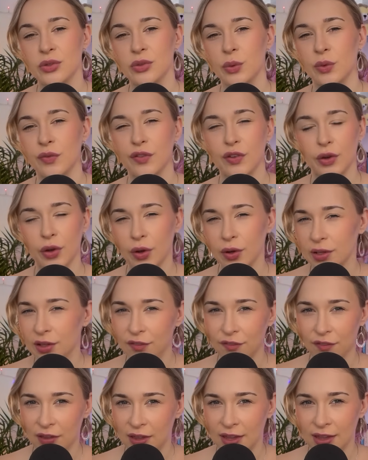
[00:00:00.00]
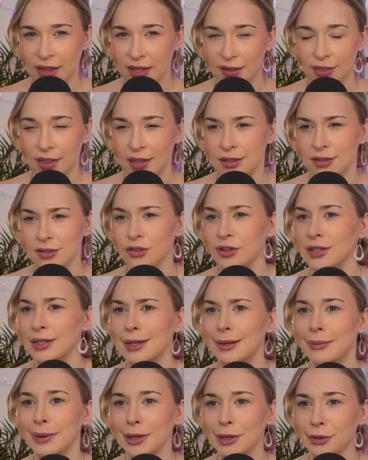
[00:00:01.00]
So if you're currently feeling like things are a
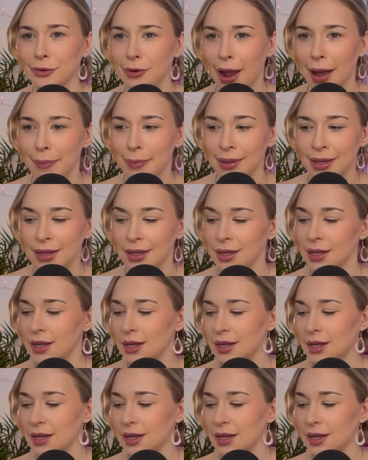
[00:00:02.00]
little bit crappy,